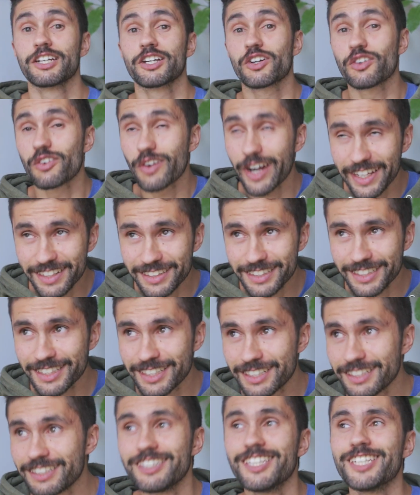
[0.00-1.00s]

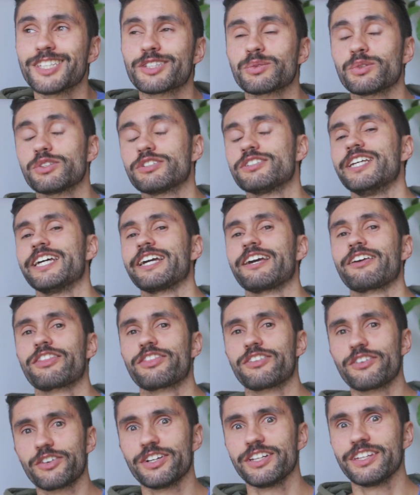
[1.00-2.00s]
Granted, this was like
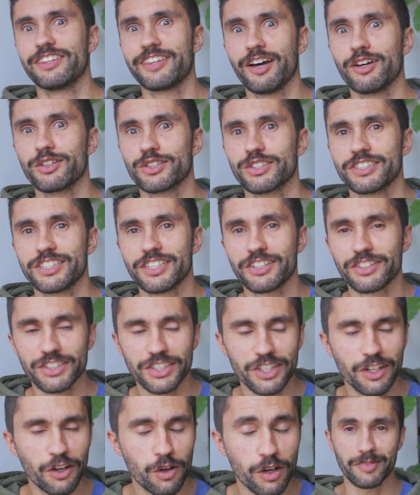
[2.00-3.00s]
30,000 years
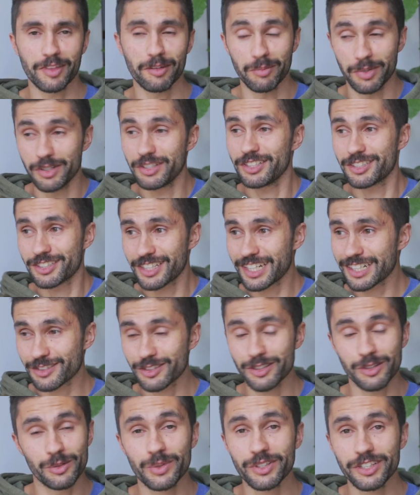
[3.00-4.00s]
ago, but it's
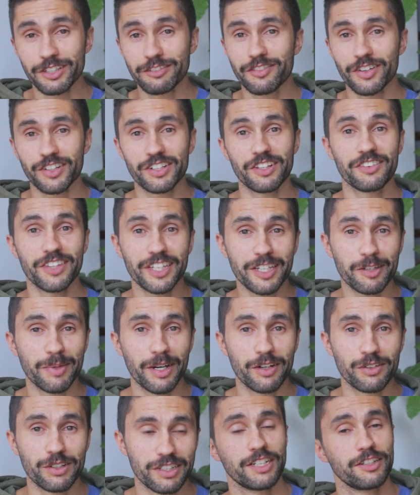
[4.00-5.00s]
actually really fun to think
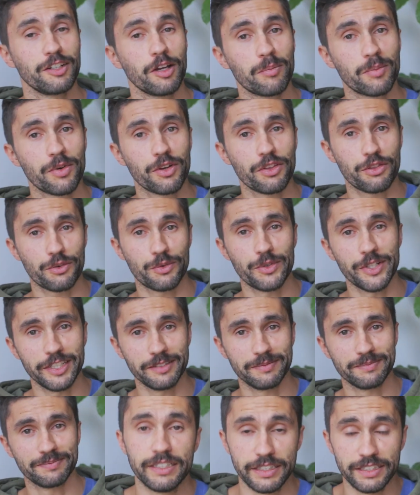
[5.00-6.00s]
about. Number three,
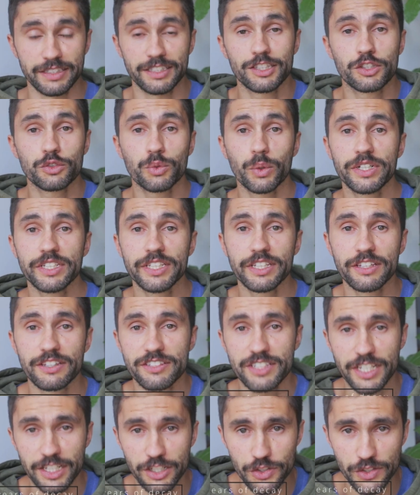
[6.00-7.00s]
in the 20th
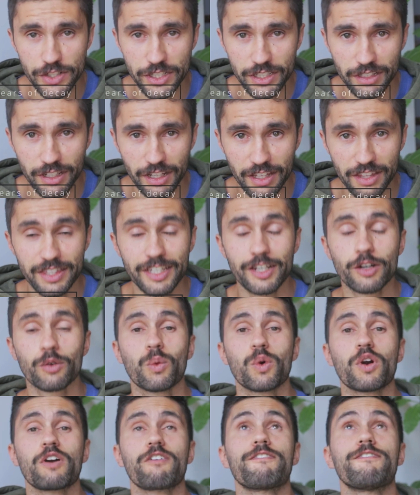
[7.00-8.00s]
century, there
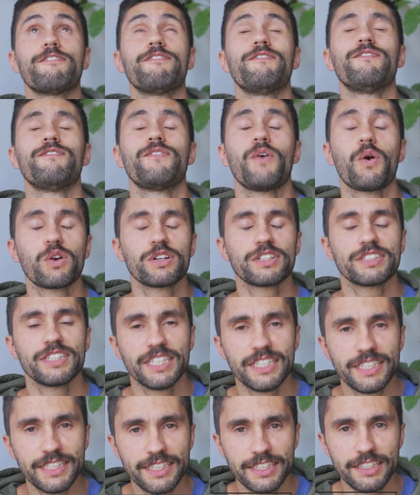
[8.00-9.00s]
were
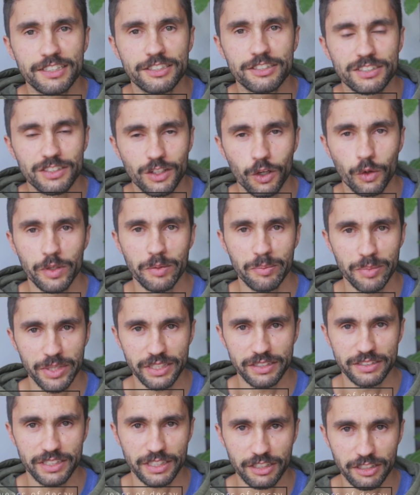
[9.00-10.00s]
14 snowy
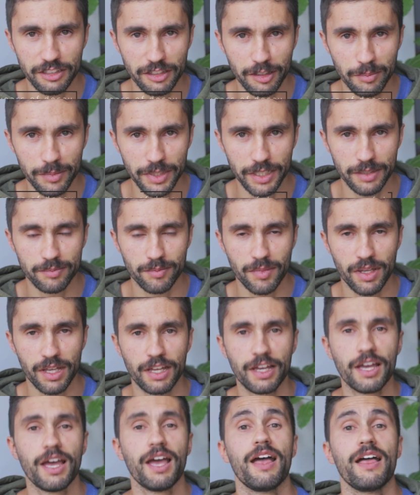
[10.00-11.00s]
peaks in Colombia
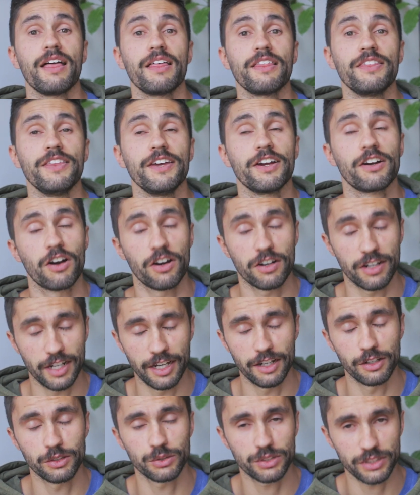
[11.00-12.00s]
there are
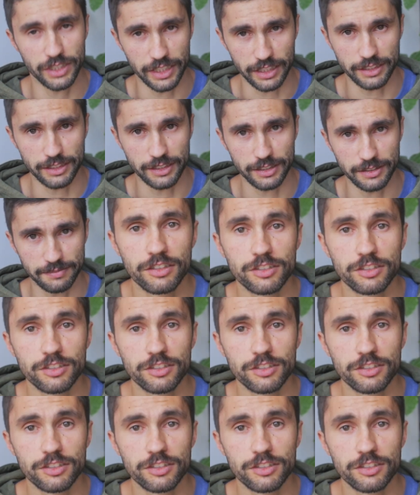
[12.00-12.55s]
now six.